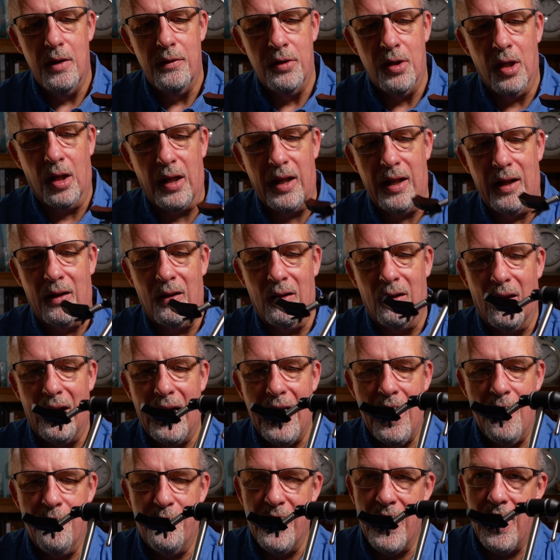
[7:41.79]
little
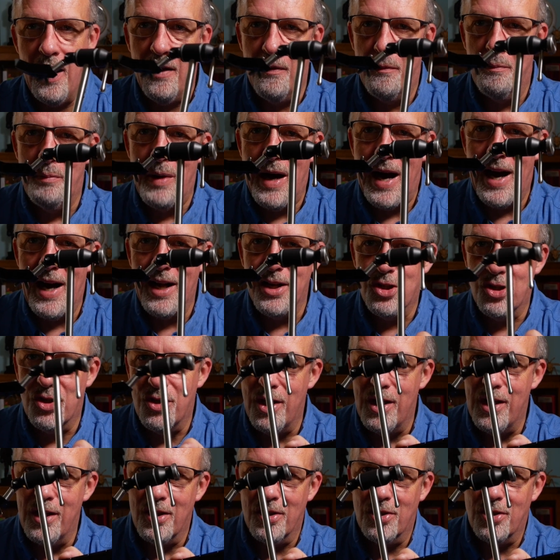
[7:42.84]
FNF badge
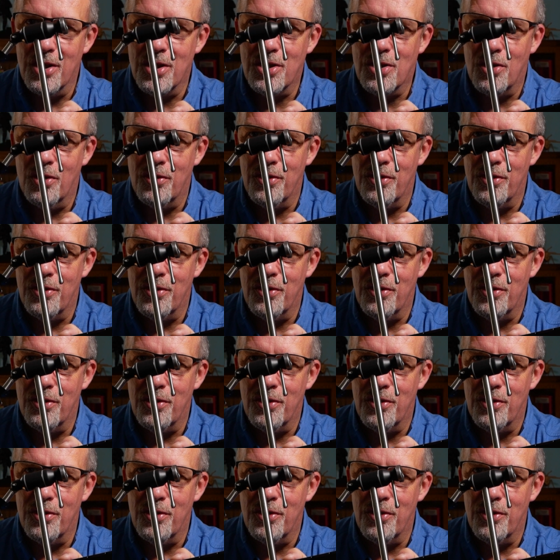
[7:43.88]
there just